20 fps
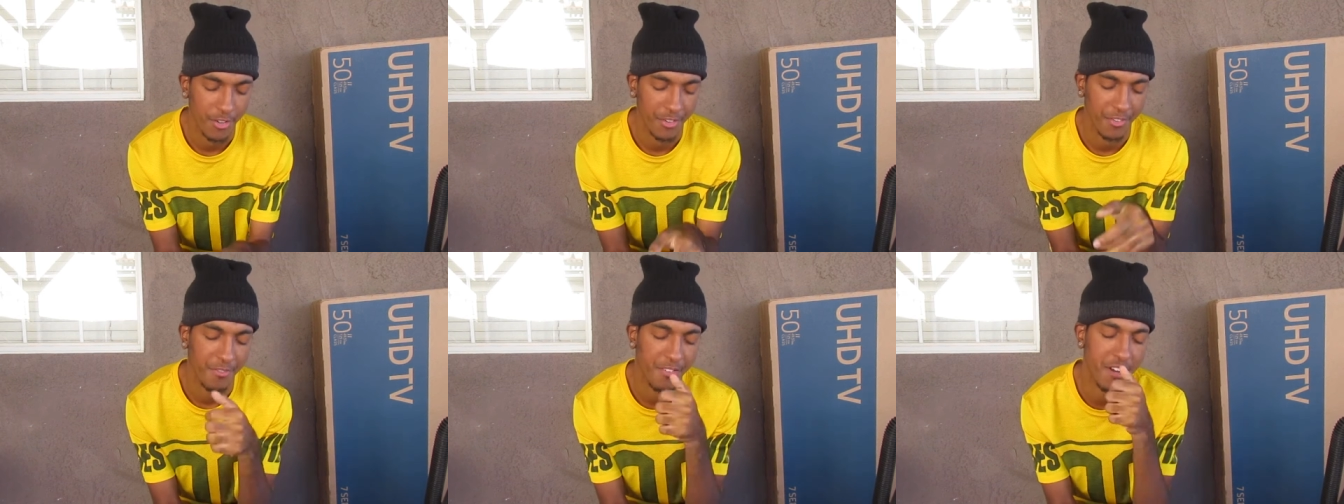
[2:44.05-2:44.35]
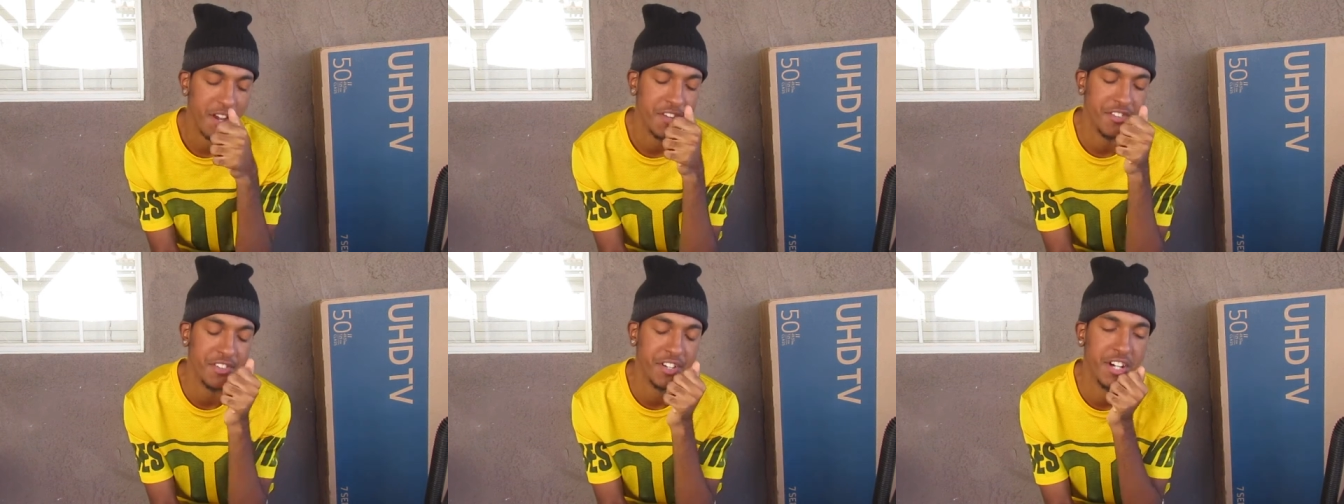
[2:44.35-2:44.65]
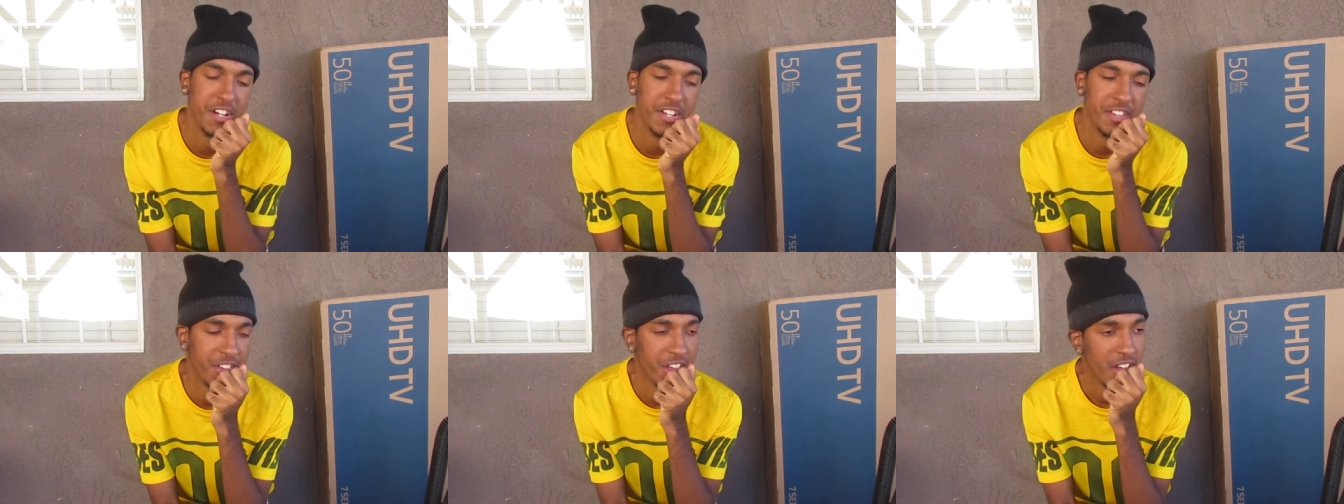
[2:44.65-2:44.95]
as a
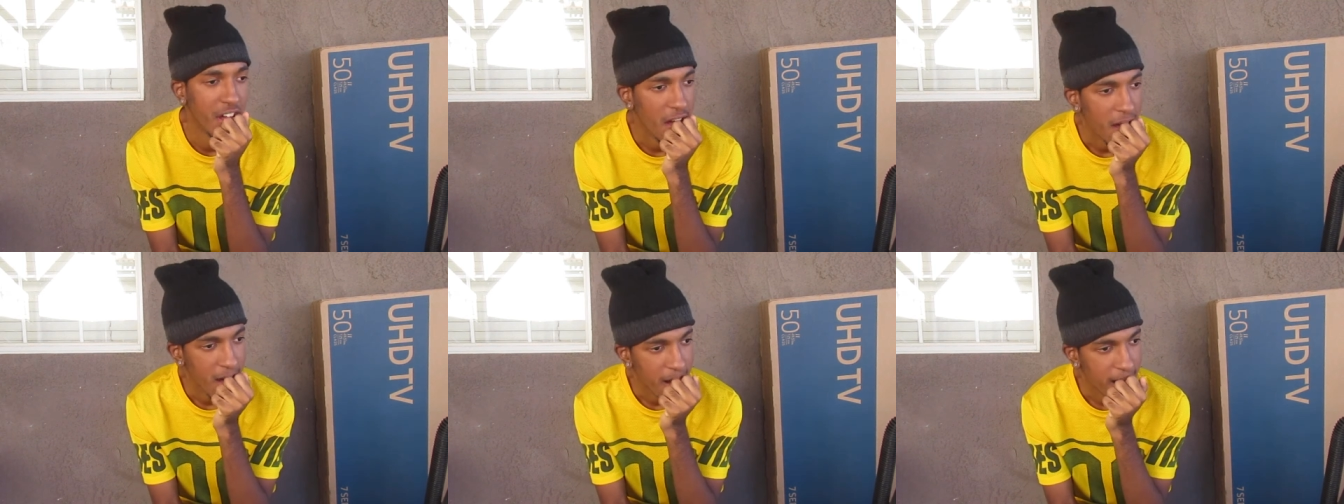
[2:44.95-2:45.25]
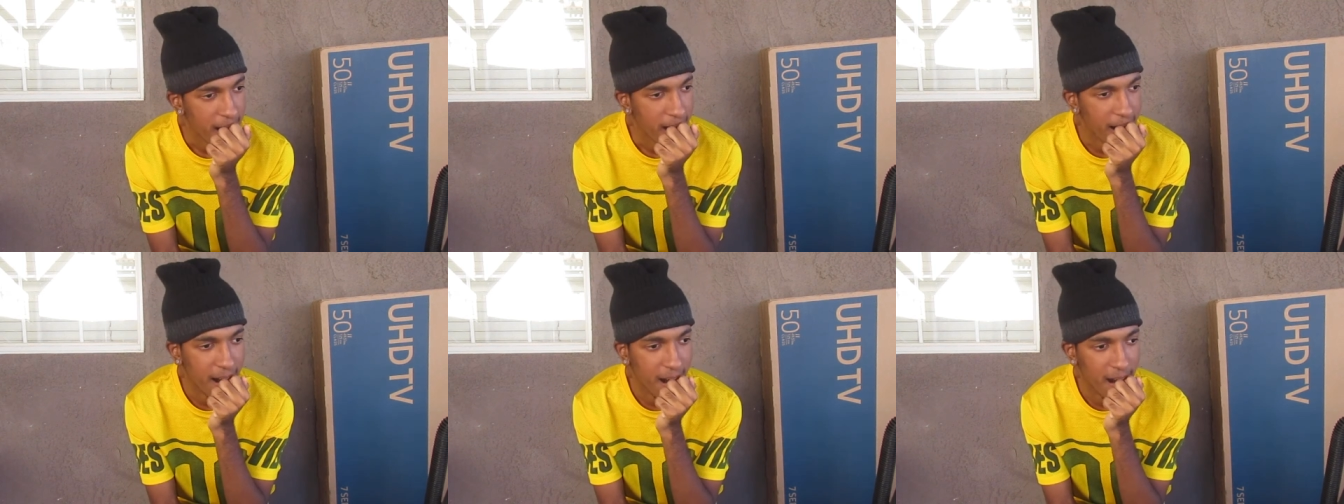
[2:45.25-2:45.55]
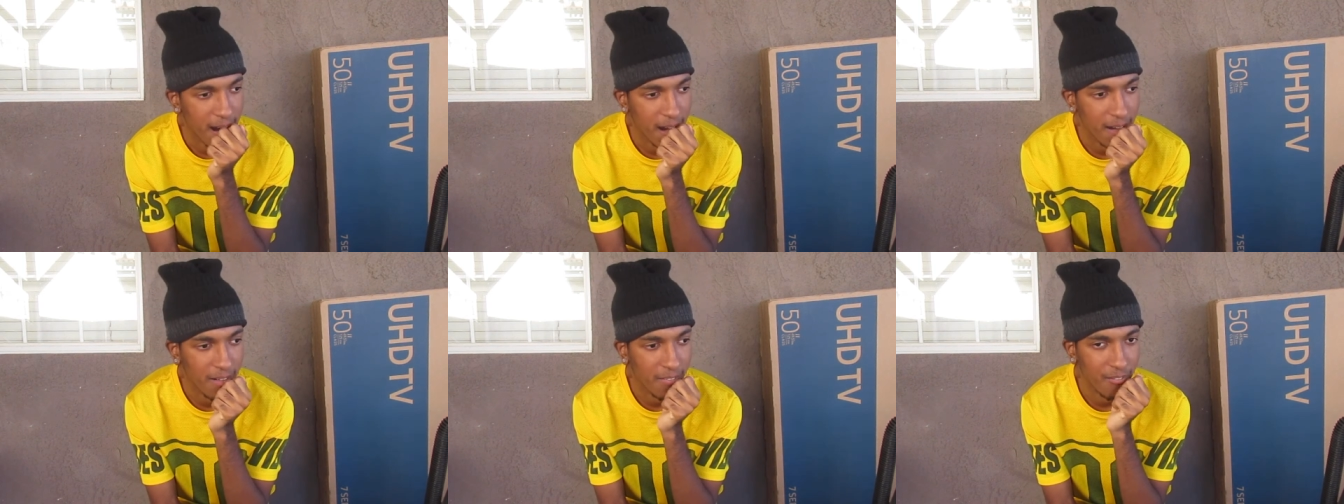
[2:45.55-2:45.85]
franchise,
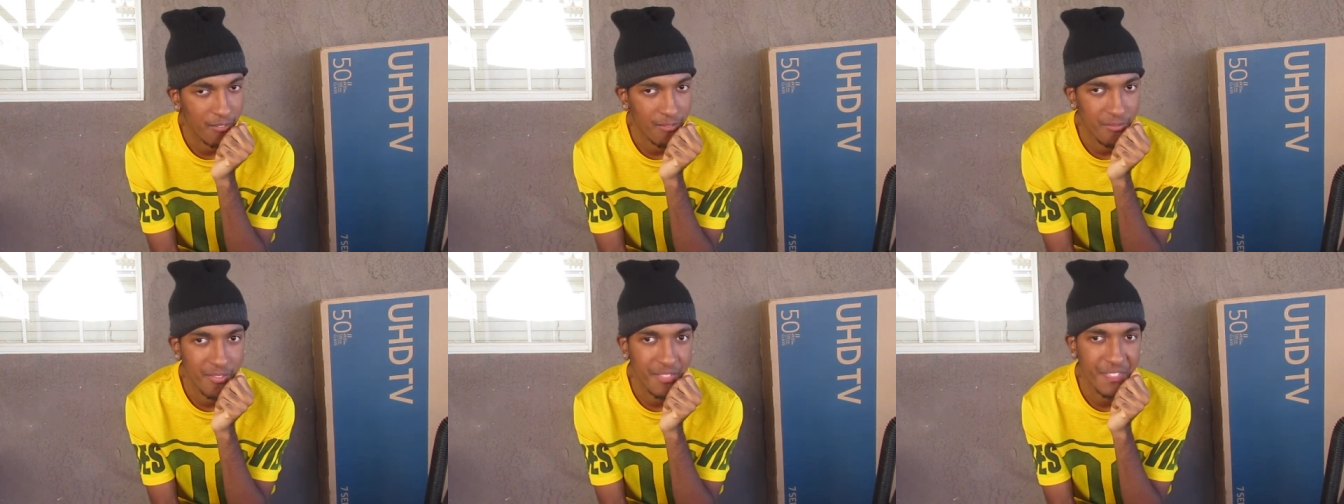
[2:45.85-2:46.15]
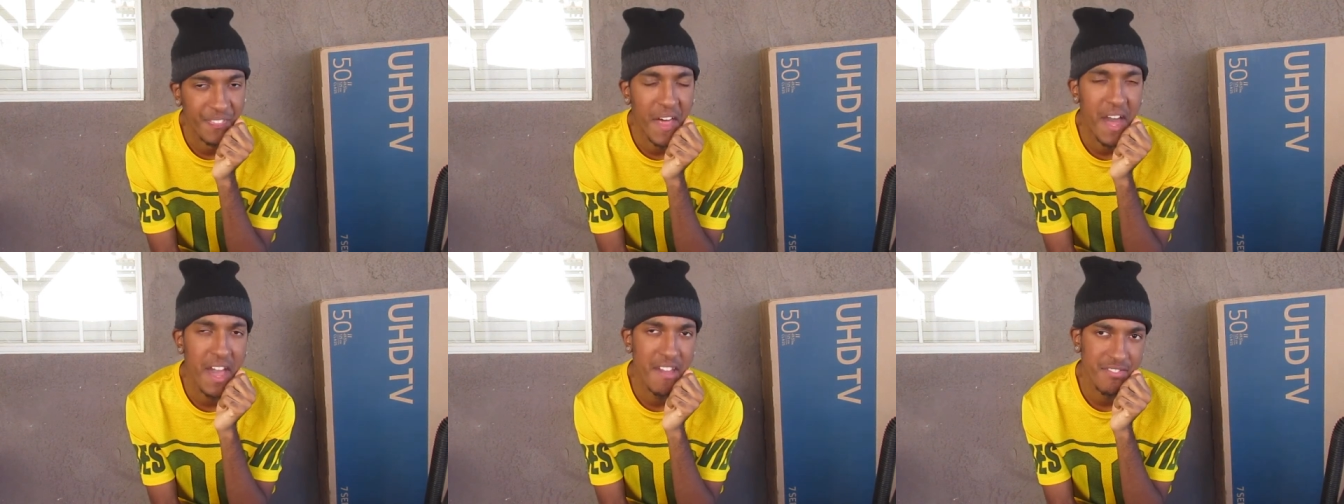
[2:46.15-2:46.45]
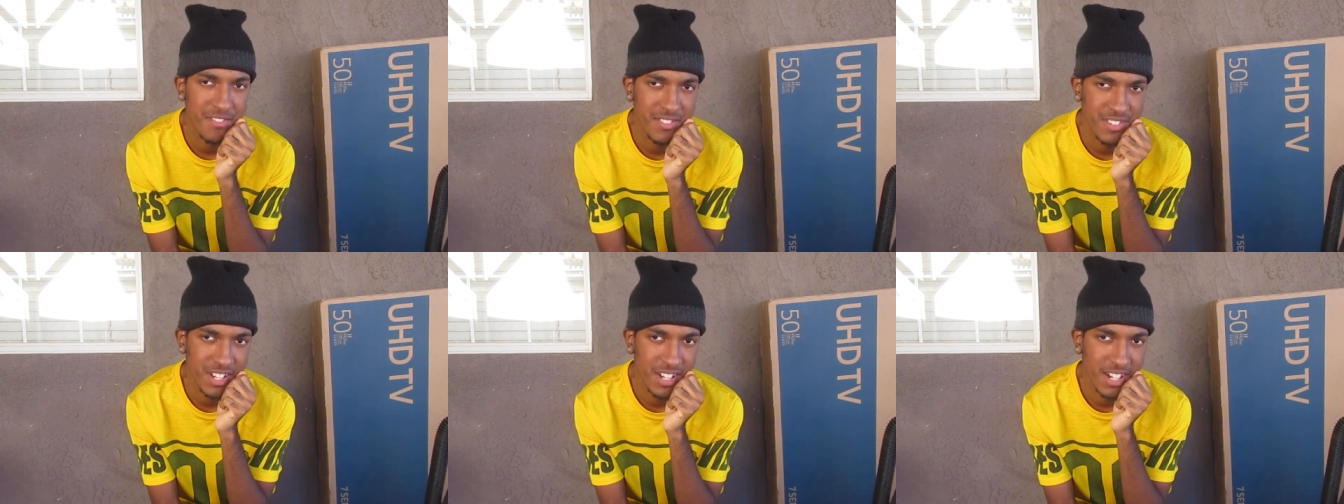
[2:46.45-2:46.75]
um,
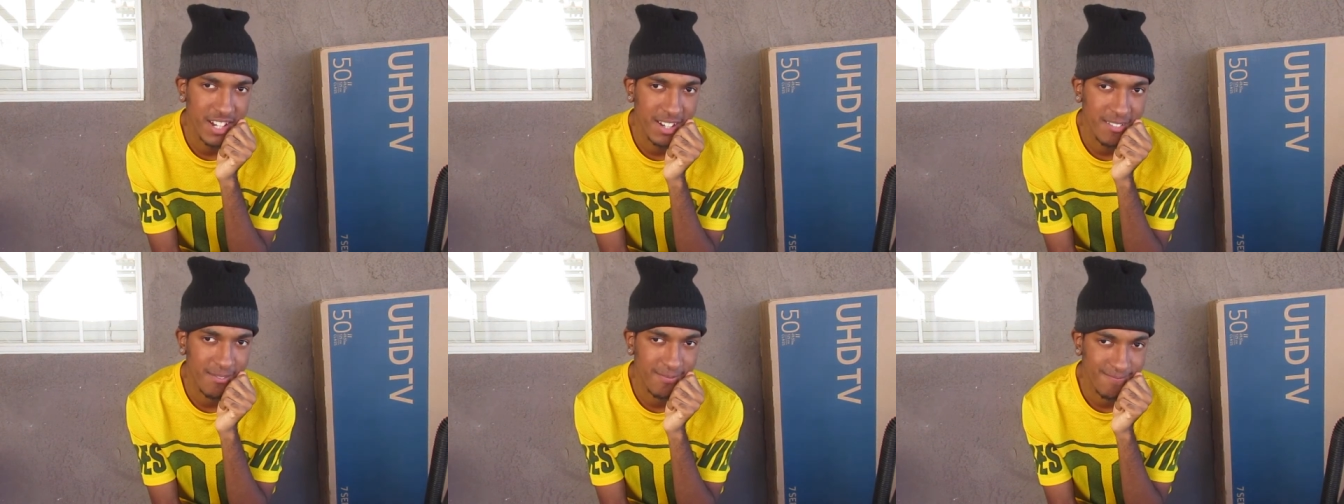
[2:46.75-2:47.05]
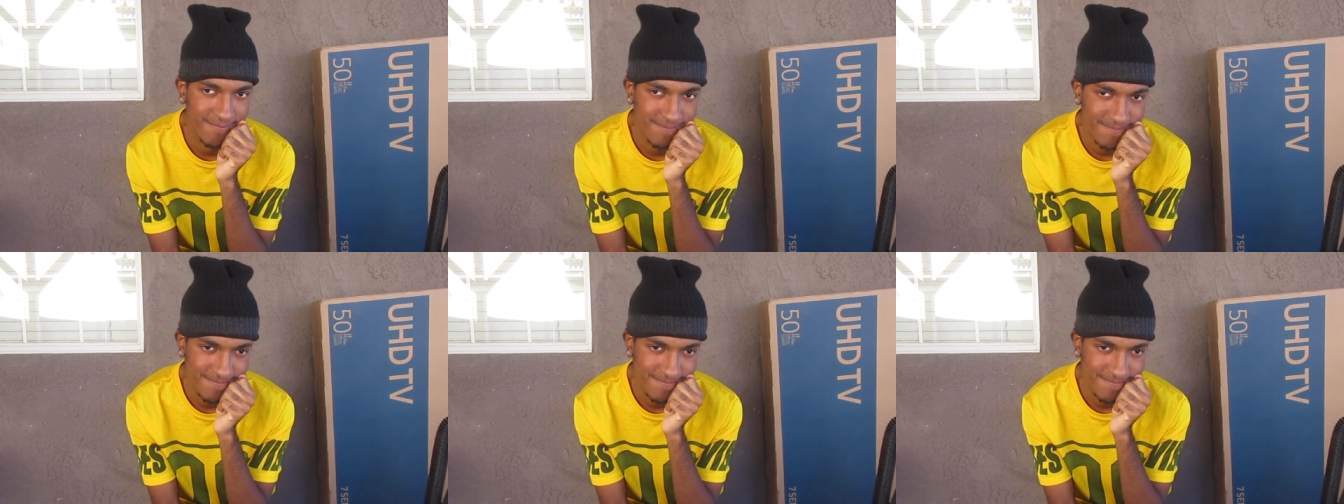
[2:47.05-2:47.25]
ninth time